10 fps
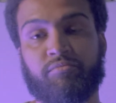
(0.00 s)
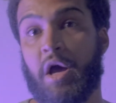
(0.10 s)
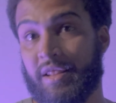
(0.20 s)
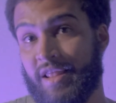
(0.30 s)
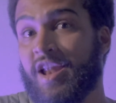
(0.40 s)

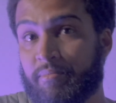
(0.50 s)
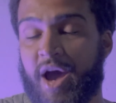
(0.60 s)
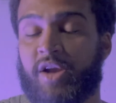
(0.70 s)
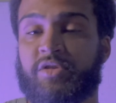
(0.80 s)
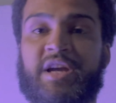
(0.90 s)
a lot of
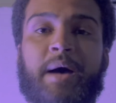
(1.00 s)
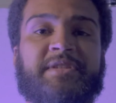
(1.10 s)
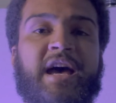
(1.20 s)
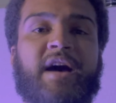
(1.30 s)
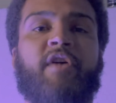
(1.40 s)
bottle
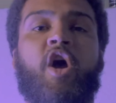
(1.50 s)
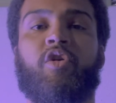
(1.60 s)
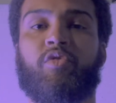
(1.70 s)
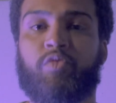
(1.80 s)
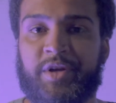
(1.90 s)
shops have
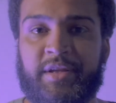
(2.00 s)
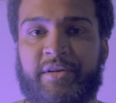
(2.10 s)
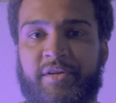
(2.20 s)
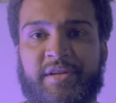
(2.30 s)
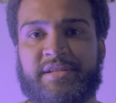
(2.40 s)
really
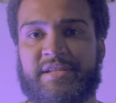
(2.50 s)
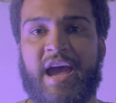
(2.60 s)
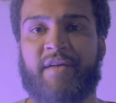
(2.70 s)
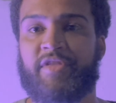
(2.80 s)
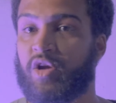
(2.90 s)
good
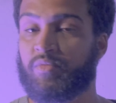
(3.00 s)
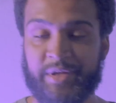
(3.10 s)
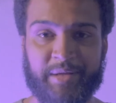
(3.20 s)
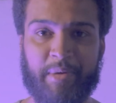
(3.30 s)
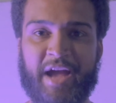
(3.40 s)
staff that are
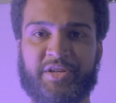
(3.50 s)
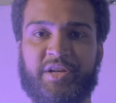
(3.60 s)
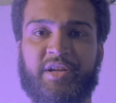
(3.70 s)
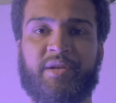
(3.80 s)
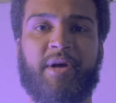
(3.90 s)
really
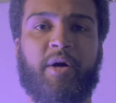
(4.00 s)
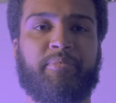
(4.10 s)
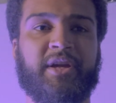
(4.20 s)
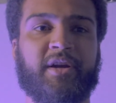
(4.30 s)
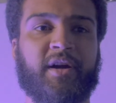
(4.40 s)
passionate about
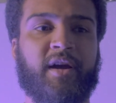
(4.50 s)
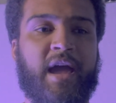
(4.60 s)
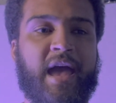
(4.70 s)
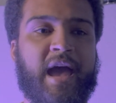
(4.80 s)
beer